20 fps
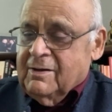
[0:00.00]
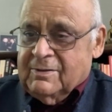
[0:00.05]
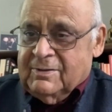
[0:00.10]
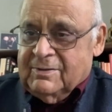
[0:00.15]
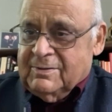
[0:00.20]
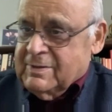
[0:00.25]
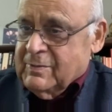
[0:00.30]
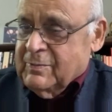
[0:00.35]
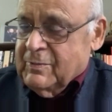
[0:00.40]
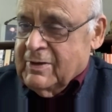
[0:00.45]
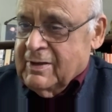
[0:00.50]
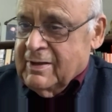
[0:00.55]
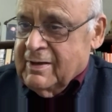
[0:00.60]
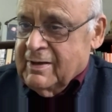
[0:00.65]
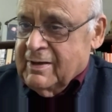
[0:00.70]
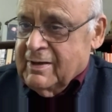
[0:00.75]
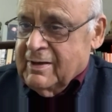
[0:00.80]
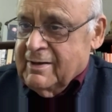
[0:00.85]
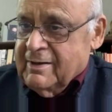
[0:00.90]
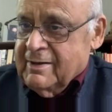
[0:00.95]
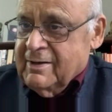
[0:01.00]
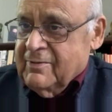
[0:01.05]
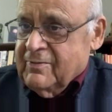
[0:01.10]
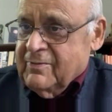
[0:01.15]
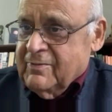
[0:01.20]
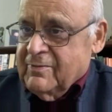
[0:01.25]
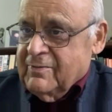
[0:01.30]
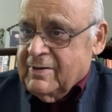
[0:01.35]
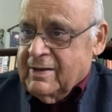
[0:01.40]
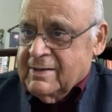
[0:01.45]
Similarly, in
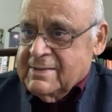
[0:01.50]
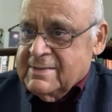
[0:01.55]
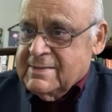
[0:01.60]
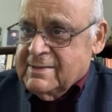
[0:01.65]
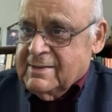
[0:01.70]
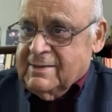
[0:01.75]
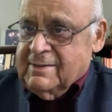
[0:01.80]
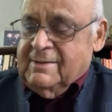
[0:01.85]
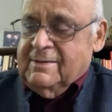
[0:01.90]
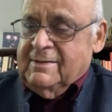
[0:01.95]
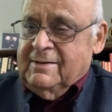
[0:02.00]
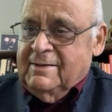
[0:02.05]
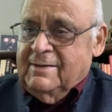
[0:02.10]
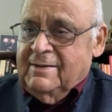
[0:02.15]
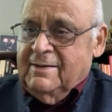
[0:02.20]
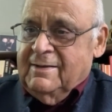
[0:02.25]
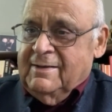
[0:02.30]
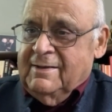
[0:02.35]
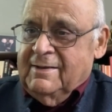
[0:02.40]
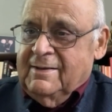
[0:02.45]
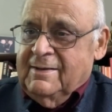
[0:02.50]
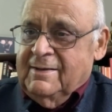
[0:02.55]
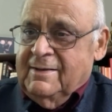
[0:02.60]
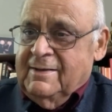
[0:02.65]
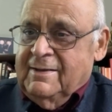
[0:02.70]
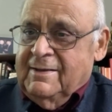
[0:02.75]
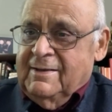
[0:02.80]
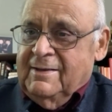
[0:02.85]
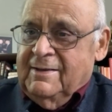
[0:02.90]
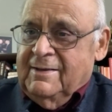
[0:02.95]
Afghanistan,
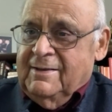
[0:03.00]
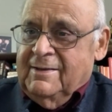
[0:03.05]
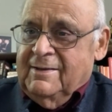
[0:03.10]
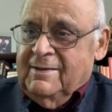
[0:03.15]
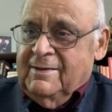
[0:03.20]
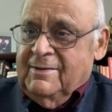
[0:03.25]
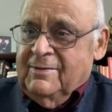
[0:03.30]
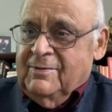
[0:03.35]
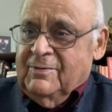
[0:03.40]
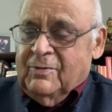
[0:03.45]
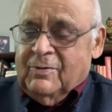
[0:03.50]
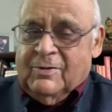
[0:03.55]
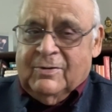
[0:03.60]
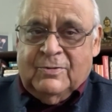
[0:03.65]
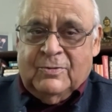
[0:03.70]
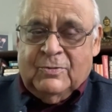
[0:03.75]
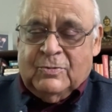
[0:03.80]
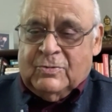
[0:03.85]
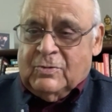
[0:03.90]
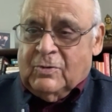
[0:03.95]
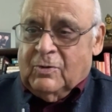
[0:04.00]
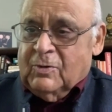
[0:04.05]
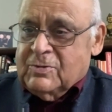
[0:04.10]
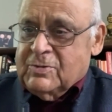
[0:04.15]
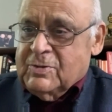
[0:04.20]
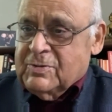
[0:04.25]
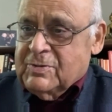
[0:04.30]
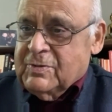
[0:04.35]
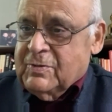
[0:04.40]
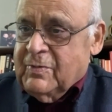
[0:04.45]
you can use all sorts
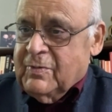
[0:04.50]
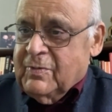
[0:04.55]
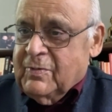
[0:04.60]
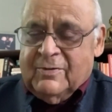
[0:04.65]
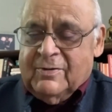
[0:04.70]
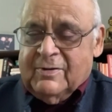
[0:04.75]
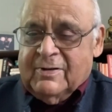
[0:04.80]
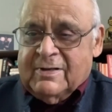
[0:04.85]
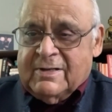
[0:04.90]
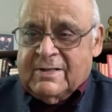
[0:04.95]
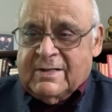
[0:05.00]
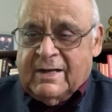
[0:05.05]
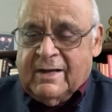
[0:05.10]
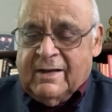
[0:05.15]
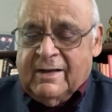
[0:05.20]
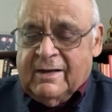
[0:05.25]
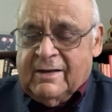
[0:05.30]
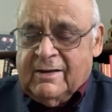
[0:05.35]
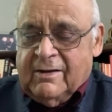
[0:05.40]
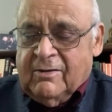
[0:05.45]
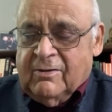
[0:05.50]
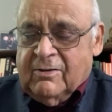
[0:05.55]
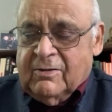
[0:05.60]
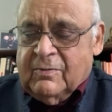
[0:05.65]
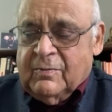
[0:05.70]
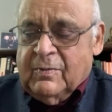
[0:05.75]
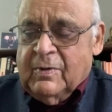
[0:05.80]
of weaponry there. You can try it